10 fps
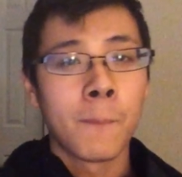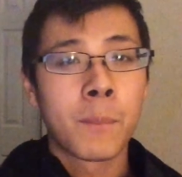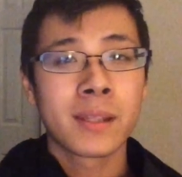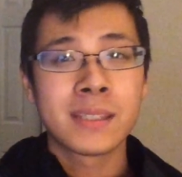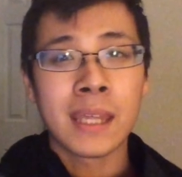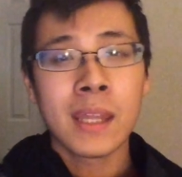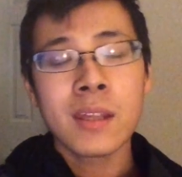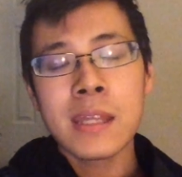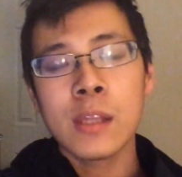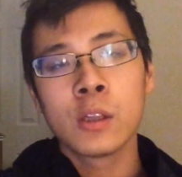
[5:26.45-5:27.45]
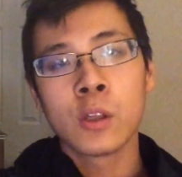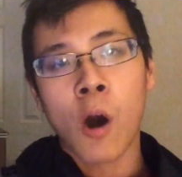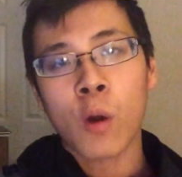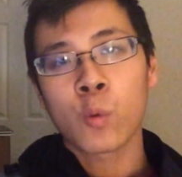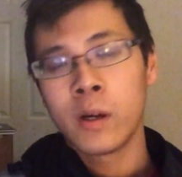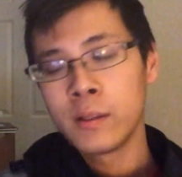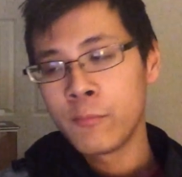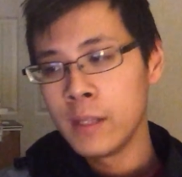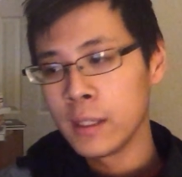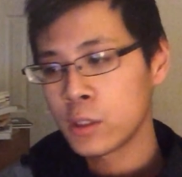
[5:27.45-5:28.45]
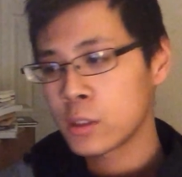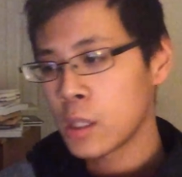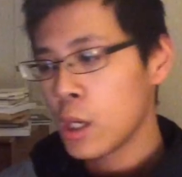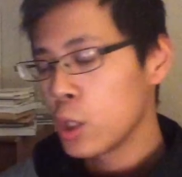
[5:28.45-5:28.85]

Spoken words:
but in the long run of things,